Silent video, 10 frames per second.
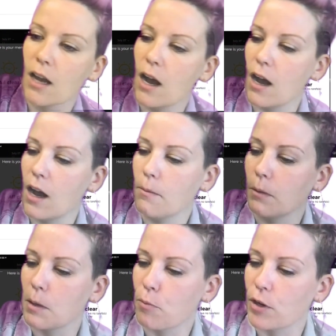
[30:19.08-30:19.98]
let
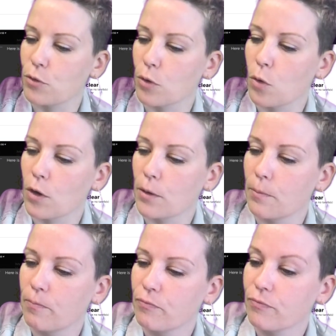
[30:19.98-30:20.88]
me press record.
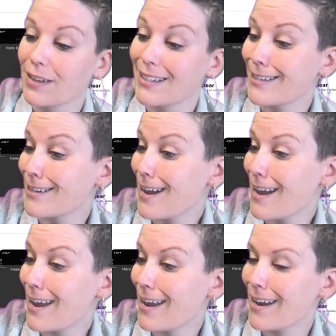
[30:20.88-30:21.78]
Ta-da,
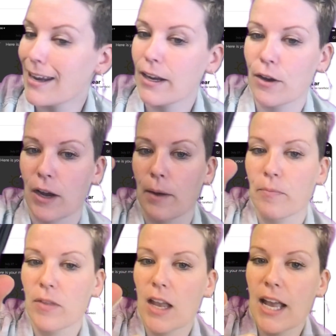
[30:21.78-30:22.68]
hey. Okay.
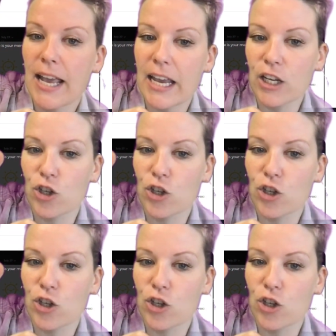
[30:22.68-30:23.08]
It